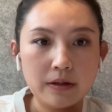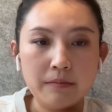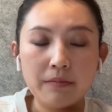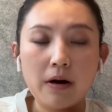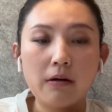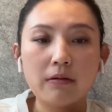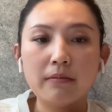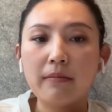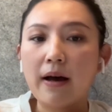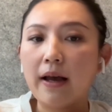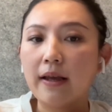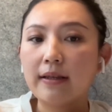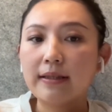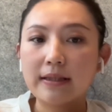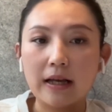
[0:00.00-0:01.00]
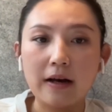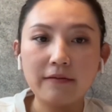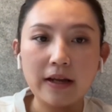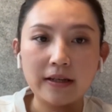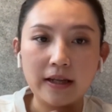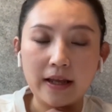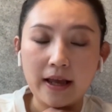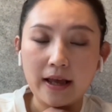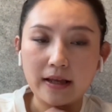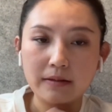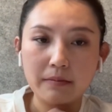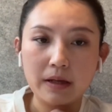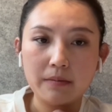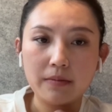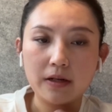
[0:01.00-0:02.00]
to empower myself and
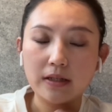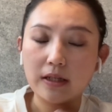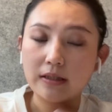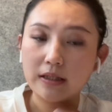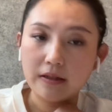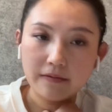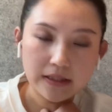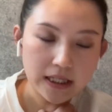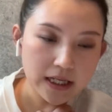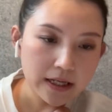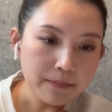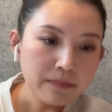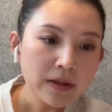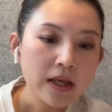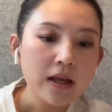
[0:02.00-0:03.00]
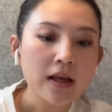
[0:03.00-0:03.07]
enhance my productivity.